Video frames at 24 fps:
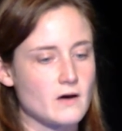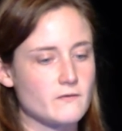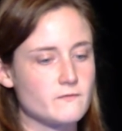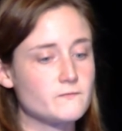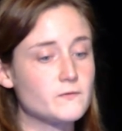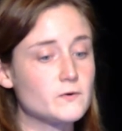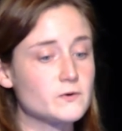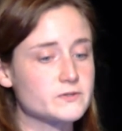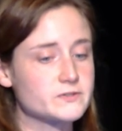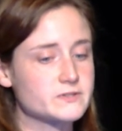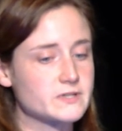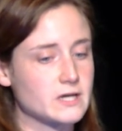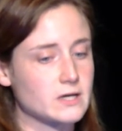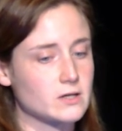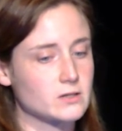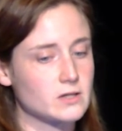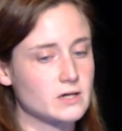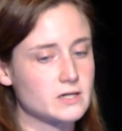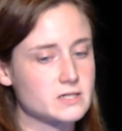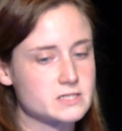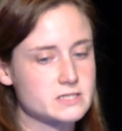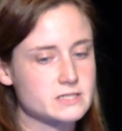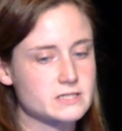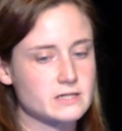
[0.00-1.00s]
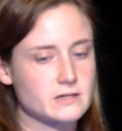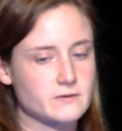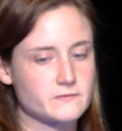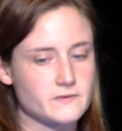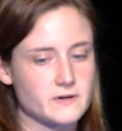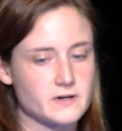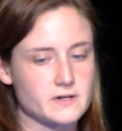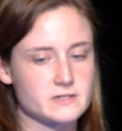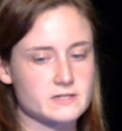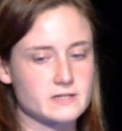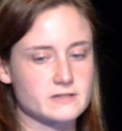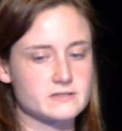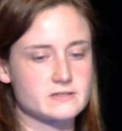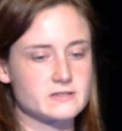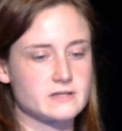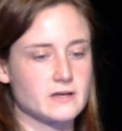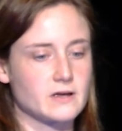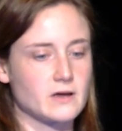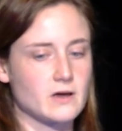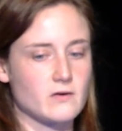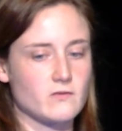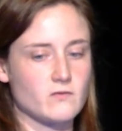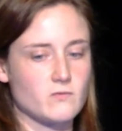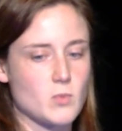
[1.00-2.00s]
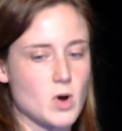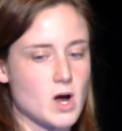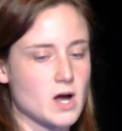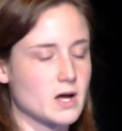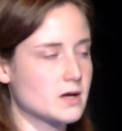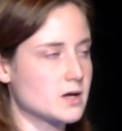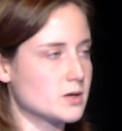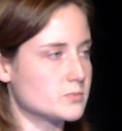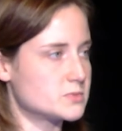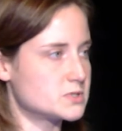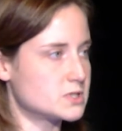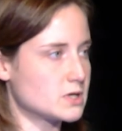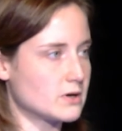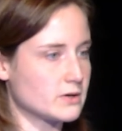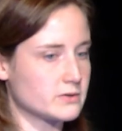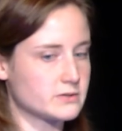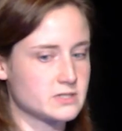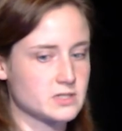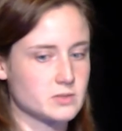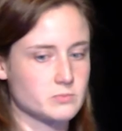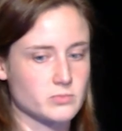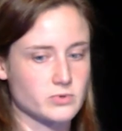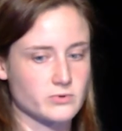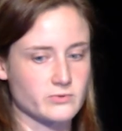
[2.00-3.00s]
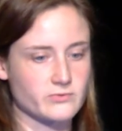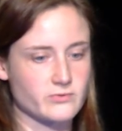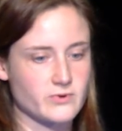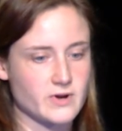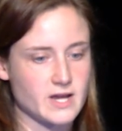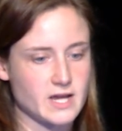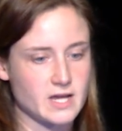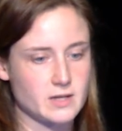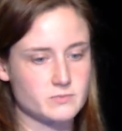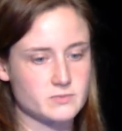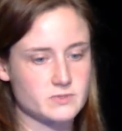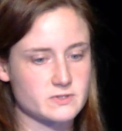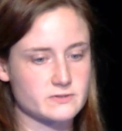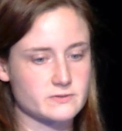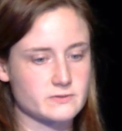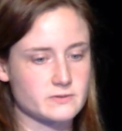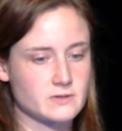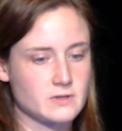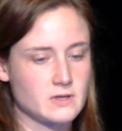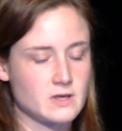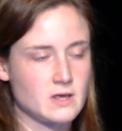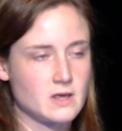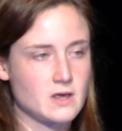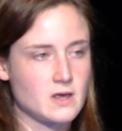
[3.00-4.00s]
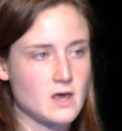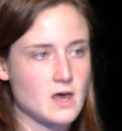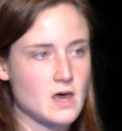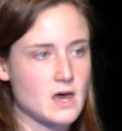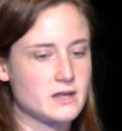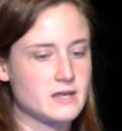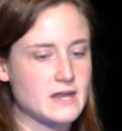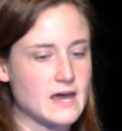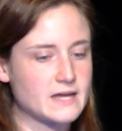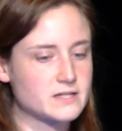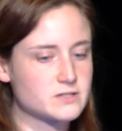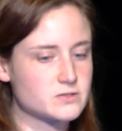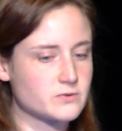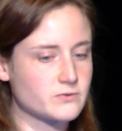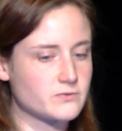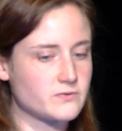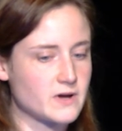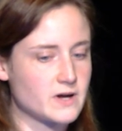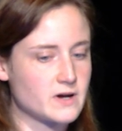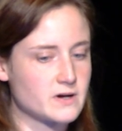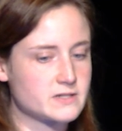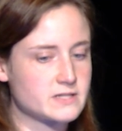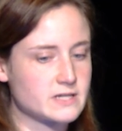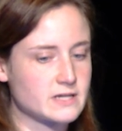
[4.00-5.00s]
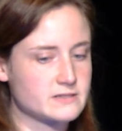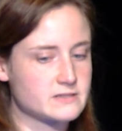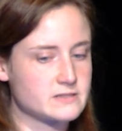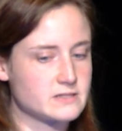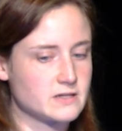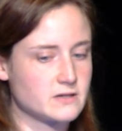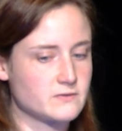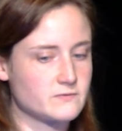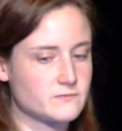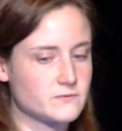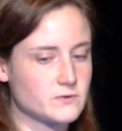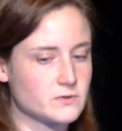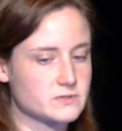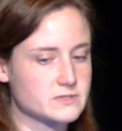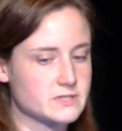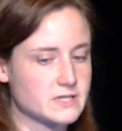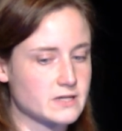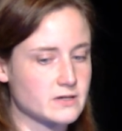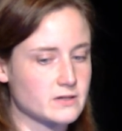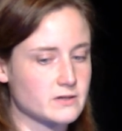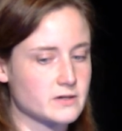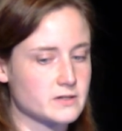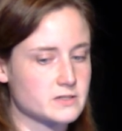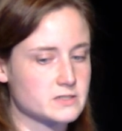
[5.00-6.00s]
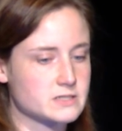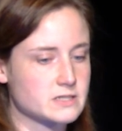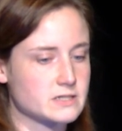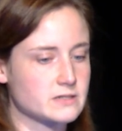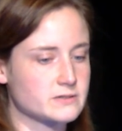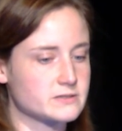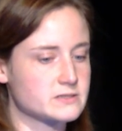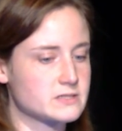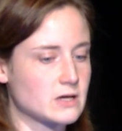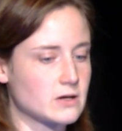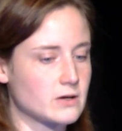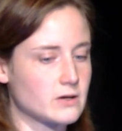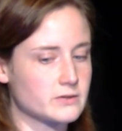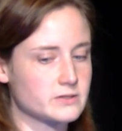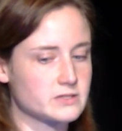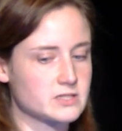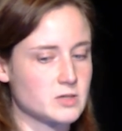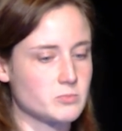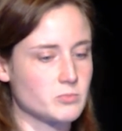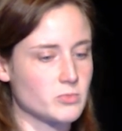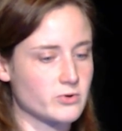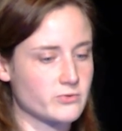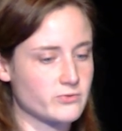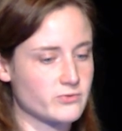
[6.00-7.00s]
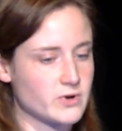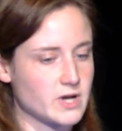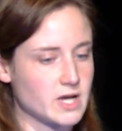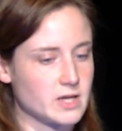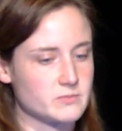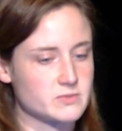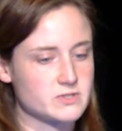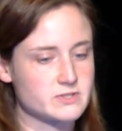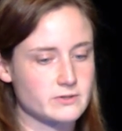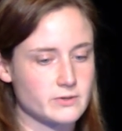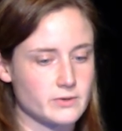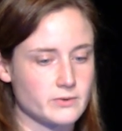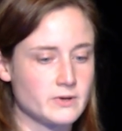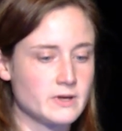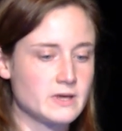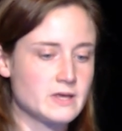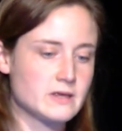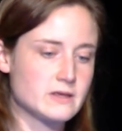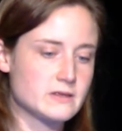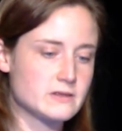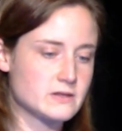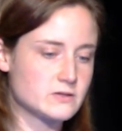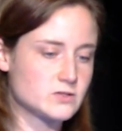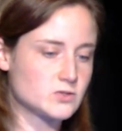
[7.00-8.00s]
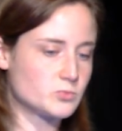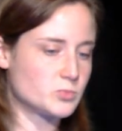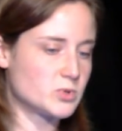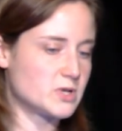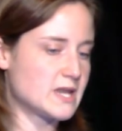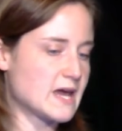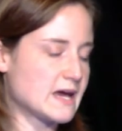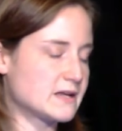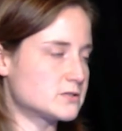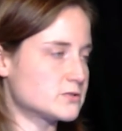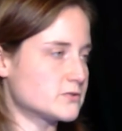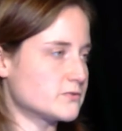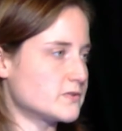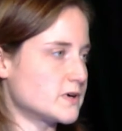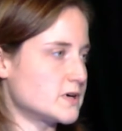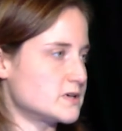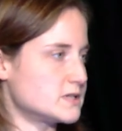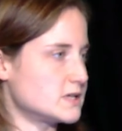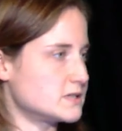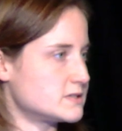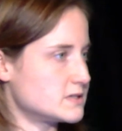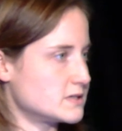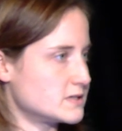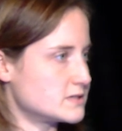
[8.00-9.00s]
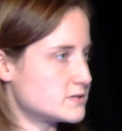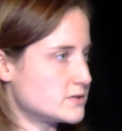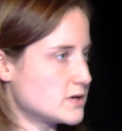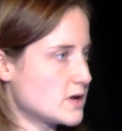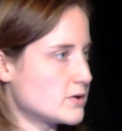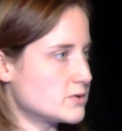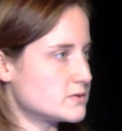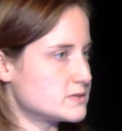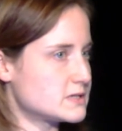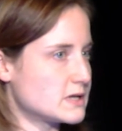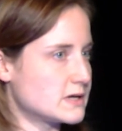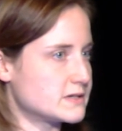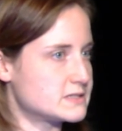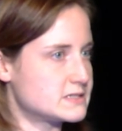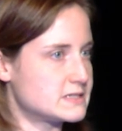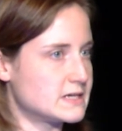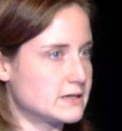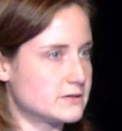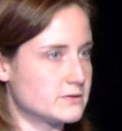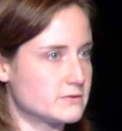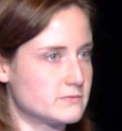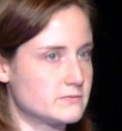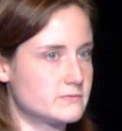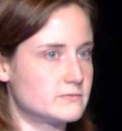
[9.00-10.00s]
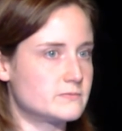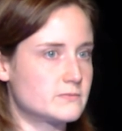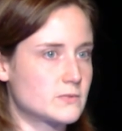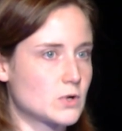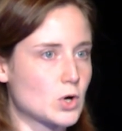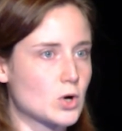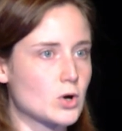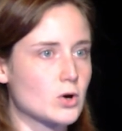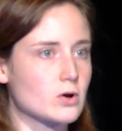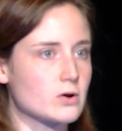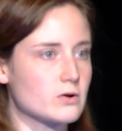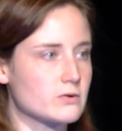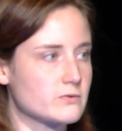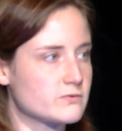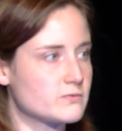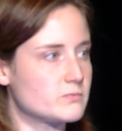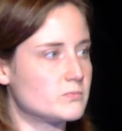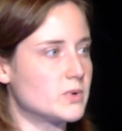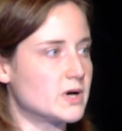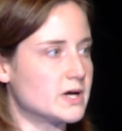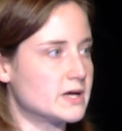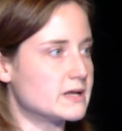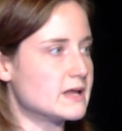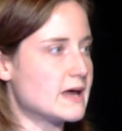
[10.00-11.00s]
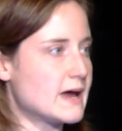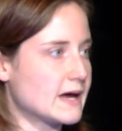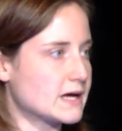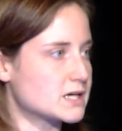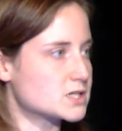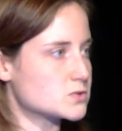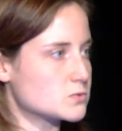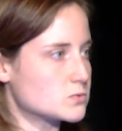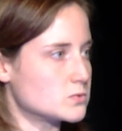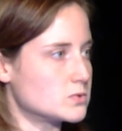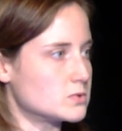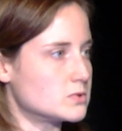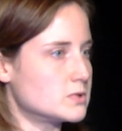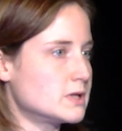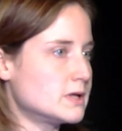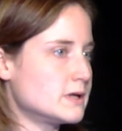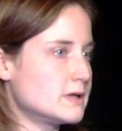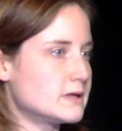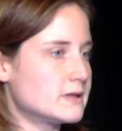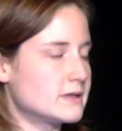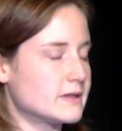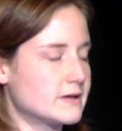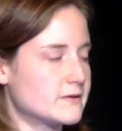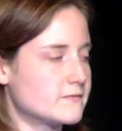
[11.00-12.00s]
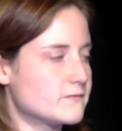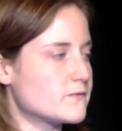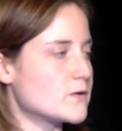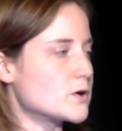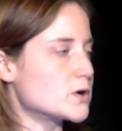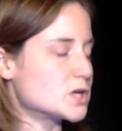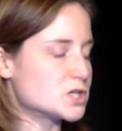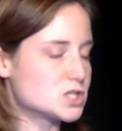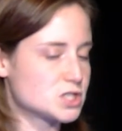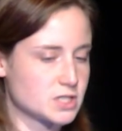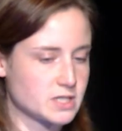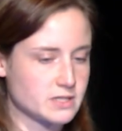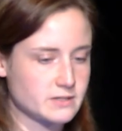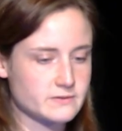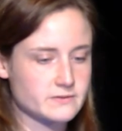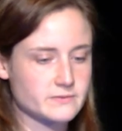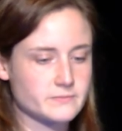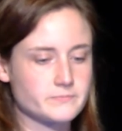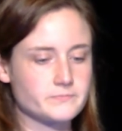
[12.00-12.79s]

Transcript: full-scale, large-scale fire testing of mock-up tall timber frames, natural fire testing and full-scale, large-scale tall timber frames. So this would be natural fire testing, so not a standard curve, but actual like furnishings.